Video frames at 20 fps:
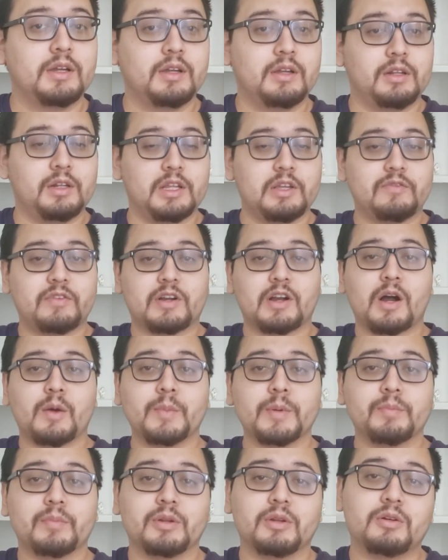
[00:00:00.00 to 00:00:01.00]
leave a
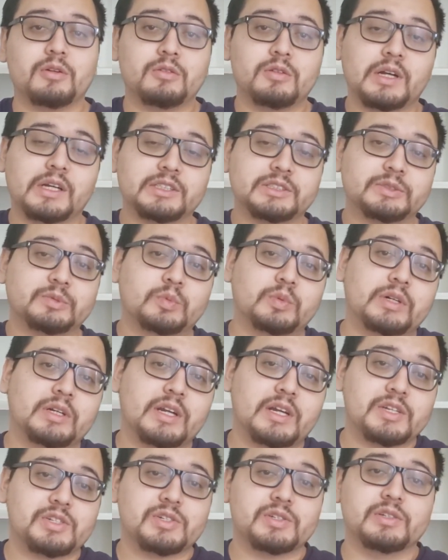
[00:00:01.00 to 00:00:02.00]
comment below as what
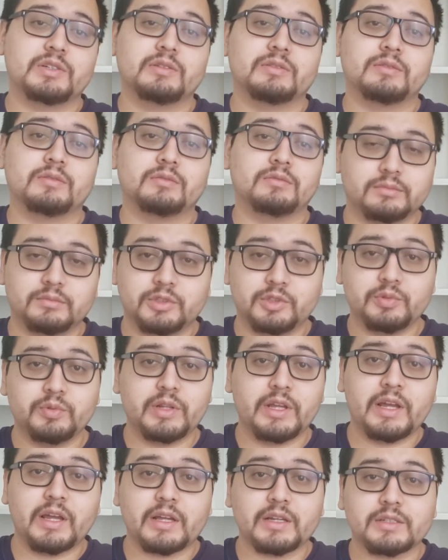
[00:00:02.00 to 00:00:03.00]
I should do
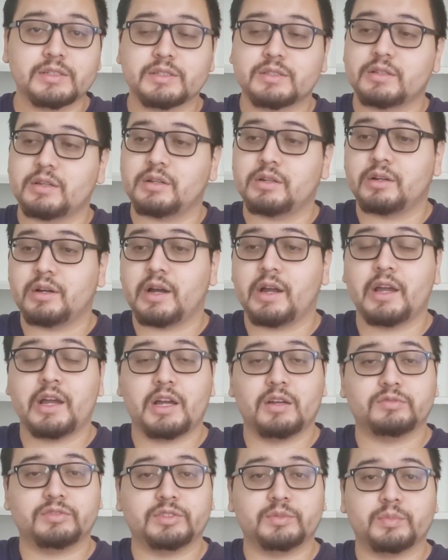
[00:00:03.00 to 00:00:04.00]
next. Uh, I
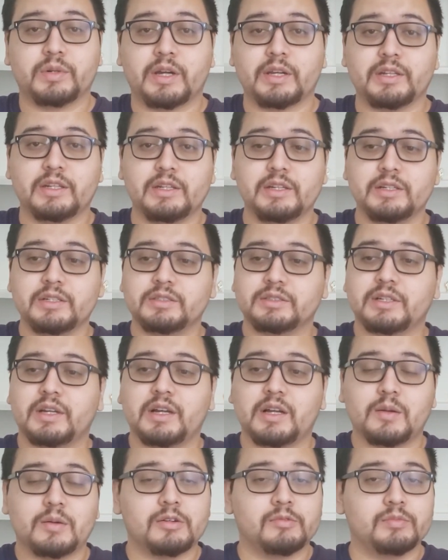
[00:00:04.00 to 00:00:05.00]
have some ideas. I,
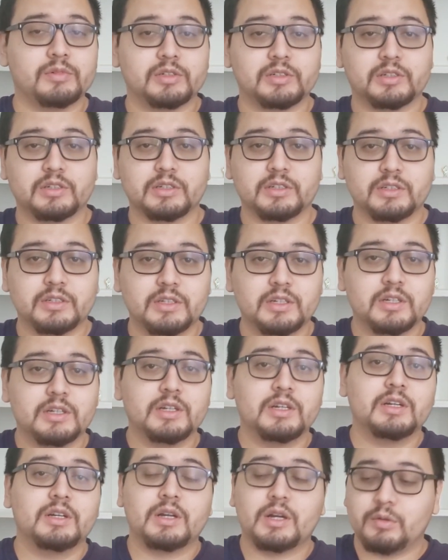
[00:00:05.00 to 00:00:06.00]
am
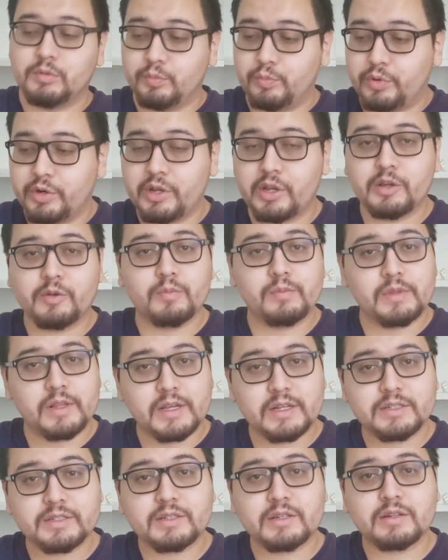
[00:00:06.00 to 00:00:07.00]
gonna bring them
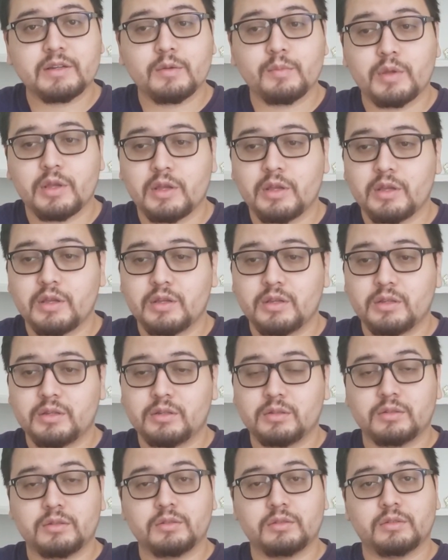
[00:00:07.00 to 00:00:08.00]
next time,
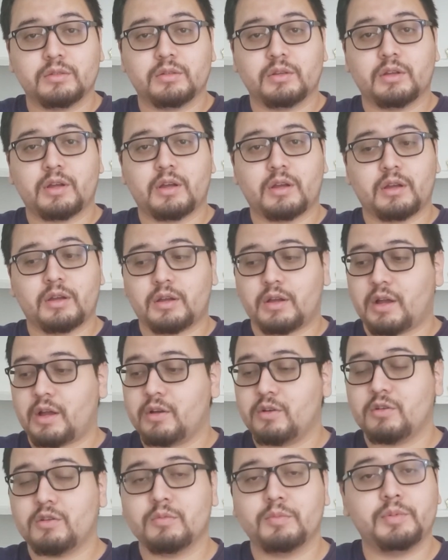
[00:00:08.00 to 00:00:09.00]
and I
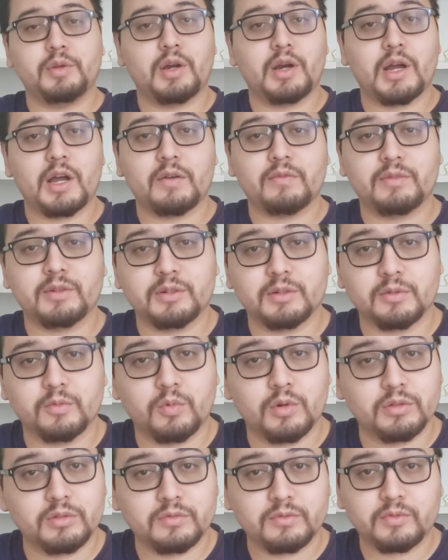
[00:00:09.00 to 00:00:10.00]
hope y'all have a
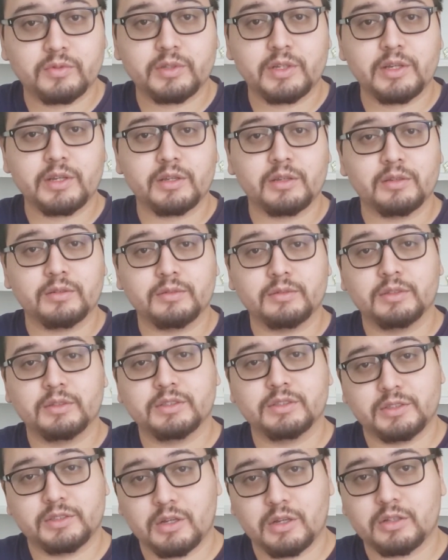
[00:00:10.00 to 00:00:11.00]
wonderful day.
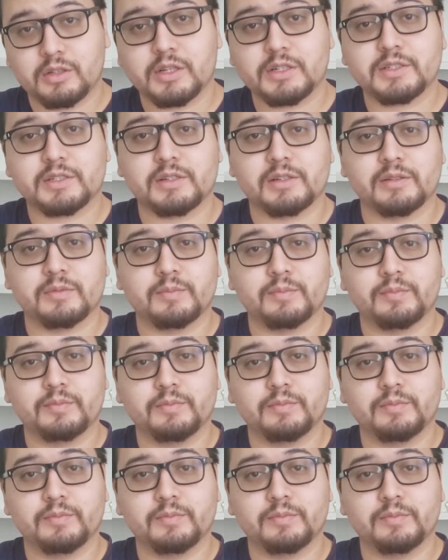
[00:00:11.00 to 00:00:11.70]
See y'all next time.